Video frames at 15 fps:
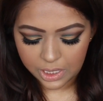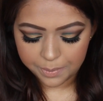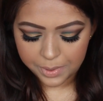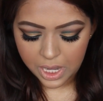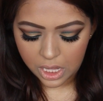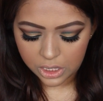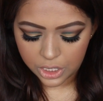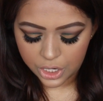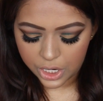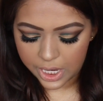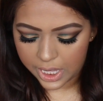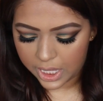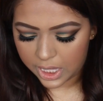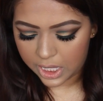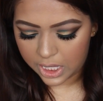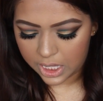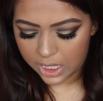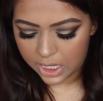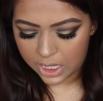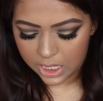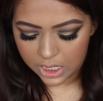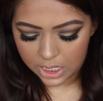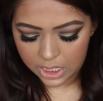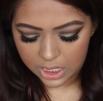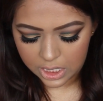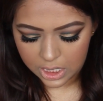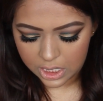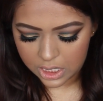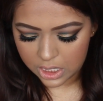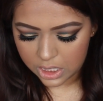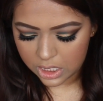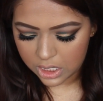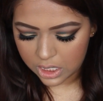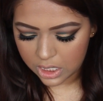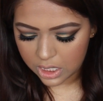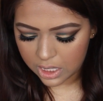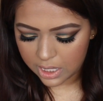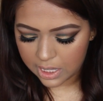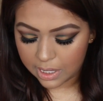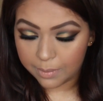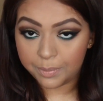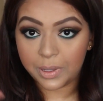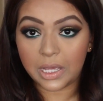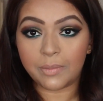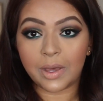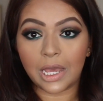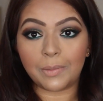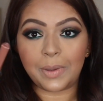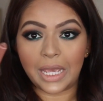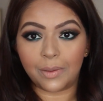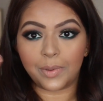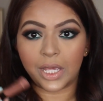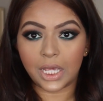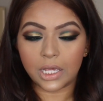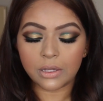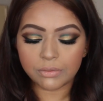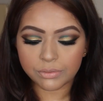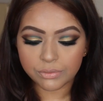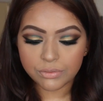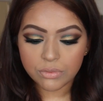Lip Color in Be My Baby.